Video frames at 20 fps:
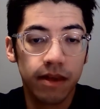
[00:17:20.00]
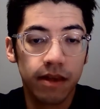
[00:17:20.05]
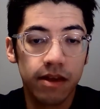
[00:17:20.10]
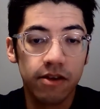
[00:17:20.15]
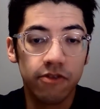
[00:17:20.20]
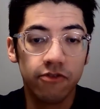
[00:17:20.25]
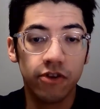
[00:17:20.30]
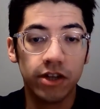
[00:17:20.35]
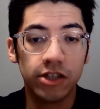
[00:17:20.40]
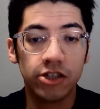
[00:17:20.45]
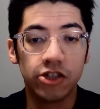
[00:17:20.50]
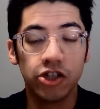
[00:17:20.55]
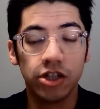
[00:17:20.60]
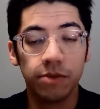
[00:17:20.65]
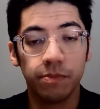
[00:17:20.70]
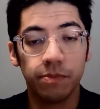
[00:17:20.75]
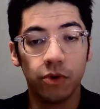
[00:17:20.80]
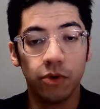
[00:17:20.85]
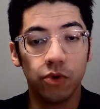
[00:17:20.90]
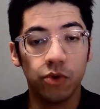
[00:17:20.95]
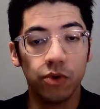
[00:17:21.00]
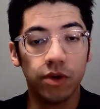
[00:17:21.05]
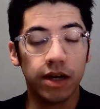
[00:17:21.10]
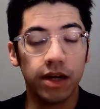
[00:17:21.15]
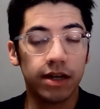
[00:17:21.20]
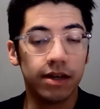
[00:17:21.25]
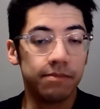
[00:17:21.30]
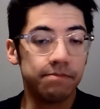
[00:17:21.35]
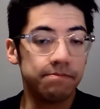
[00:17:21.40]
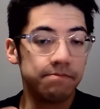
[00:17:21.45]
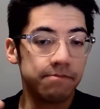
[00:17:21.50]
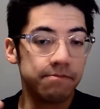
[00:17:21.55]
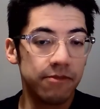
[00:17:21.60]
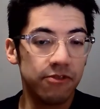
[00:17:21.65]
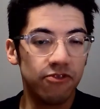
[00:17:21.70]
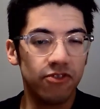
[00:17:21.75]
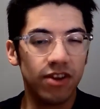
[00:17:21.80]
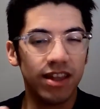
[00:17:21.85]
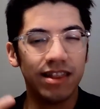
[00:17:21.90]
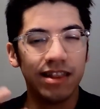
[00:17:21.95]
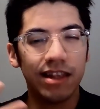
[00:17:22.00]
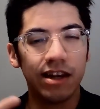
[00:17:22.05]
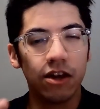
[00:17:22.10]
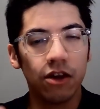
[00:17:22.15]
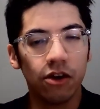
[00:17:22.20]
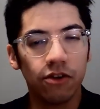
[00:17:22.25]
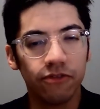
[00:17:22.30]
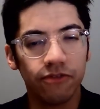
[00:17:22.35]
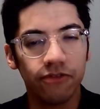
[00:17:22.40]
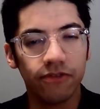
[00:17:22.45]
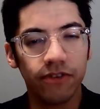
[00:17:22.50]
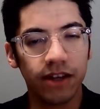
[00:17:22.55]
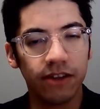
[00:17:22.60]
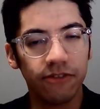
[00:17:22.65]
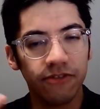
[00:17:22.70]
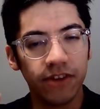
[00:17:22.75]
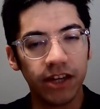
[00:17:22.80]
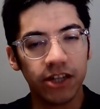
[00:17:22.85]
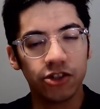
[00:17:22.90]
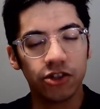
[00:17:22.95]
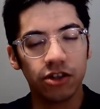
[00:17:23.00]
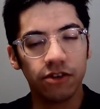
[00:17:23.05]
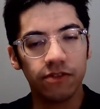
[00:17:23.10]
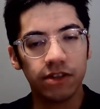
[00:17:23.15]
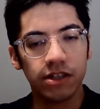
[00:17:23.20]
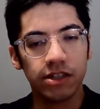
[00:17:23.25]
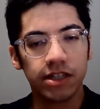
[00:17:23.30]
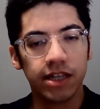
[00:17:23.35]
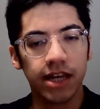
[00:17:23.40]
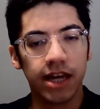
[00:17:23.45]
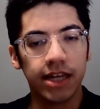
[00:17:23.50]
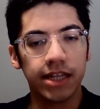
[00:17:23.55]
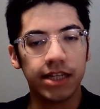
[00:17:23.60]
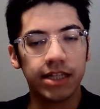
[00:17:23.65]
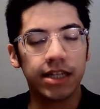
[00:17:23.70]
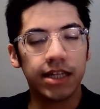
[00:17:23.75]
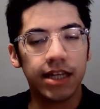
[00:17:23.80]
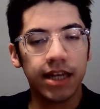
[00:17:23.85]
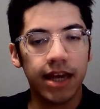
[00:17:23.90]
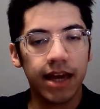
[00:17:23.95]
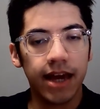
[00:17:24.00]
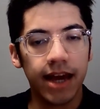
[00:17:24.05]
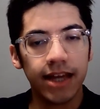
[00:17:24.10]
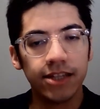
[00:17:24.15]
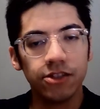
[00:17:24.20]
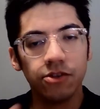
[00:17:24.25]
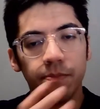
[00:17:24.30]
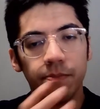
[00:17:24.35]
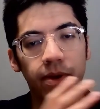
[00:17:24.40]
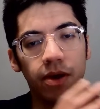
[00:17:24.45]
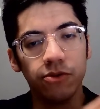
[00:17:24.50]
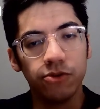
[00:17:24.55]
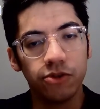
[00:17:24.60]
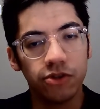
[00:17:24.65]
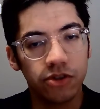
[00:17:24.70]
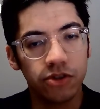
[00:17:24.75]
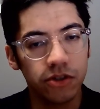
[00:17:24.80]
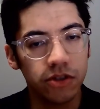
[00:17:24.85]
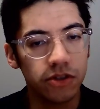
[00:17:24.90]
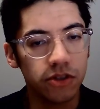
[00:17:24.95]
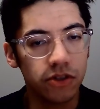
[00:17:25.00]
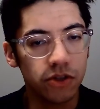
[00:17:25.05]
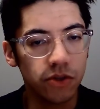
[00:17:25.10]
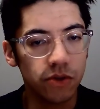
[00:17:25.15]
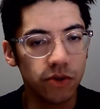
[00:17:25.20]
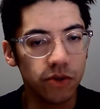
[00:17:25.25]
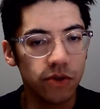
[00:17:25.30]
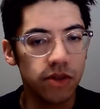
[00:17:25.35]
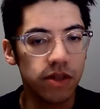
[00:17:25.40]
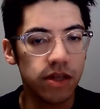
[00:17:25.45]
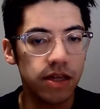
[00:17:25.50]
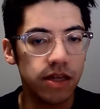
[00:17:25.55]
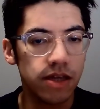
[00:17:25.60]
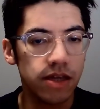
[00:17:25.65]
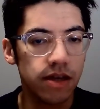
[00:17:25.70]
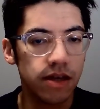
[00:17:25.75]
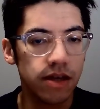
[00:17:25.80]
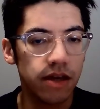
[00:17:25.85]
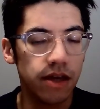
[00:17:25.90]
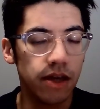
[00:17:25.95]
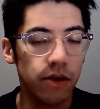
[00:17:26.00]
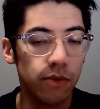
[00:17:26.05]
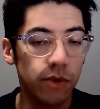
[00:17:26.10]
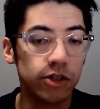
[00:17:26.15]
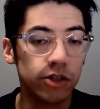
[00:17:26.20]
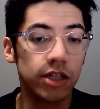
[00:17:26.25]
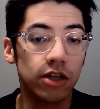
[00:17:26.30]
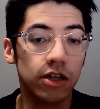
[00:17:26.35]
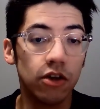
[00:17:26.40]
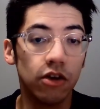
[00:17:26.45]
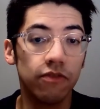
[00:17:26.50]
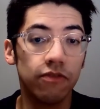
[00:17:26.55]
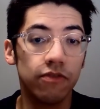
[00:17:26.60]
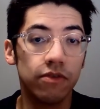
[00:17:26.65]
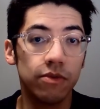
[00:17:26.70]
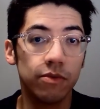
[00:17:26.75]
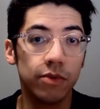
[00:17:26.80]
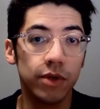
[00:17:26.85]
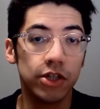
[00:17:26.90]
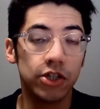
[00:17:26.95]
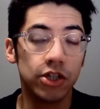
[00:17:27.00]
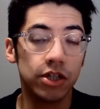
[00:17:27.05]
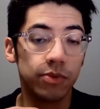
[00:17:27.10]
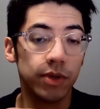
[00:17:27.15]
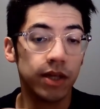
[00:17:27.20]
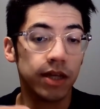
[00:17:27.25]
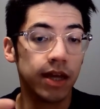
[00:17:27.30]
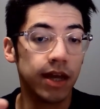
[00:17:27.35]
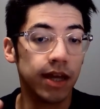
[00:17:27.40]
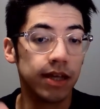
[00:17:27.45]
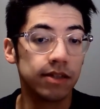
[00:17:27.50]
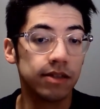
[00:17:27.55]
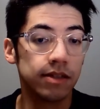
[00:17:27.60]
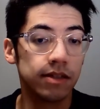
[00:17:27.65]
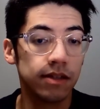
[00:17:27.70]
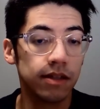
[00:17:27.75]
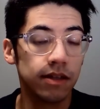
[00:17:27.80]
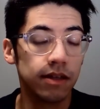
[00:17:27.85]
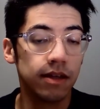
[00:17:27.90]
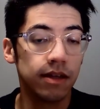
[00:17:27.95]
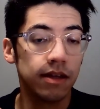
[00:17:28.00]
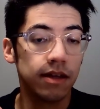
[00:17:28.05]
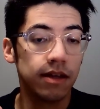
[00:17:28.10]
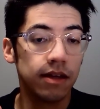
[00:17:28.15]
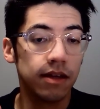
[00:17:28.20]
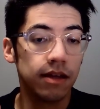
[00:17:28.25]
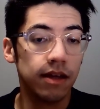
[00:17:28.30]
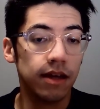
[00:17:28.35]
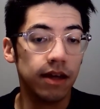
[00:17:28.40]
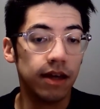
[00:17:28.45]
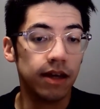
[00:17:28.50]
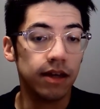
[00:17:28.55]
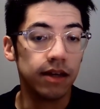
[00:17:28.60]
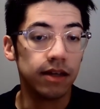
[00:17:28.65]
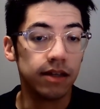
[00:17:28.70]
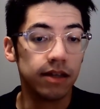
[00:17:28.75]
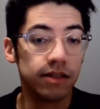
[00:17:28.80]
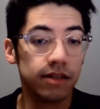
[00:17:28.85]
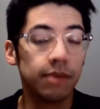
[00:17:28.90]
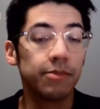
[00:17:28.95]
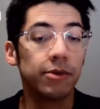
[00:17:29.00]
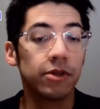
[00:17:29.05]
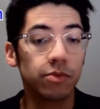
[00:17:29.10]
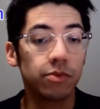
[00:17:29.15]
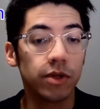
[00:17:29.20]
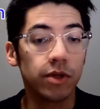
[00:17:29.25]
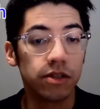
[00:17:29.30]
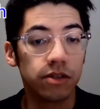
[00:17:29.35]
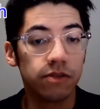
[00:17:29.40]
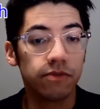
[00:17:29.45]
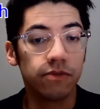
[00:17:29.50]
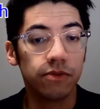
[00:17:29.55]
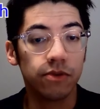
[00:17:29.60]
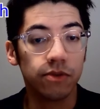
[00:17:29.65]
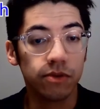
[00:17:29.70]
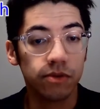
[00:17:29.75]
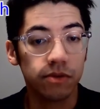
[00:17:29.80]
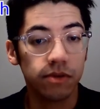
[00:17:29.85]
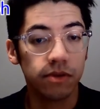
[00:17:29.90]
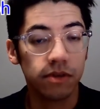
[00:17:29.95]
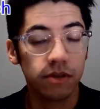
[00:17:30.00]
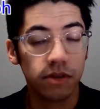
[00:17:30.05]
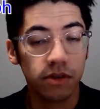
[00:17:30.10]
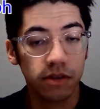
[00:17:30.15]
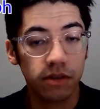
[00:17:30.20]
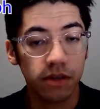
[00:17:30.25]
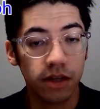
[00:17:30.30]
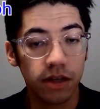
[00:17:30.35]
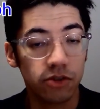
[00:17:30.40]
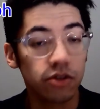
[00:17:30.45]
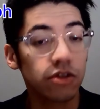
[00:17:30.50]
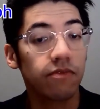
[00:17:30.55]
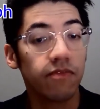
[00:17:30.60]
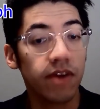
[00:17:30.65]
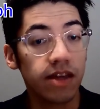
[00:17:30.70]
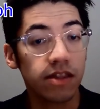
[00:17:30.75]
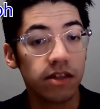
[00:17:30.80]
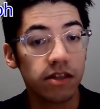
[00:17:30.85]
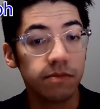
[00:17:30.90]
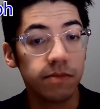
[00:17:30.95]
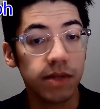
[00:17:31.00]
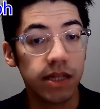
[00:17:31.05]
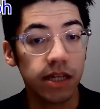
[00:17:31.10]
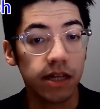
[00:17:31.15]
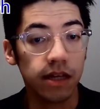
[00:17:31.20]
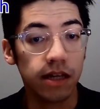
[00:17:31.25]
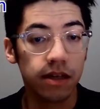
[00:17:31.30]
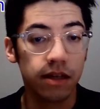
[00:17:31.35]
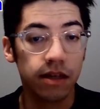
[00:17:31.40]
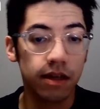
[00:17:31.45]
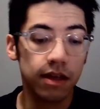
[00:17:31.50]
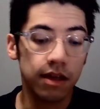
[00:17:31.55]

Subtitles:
Friendship or friendly love and affection of this kind, as opposed to the erotic love, which in Greek has a separate word for to convey this meaning.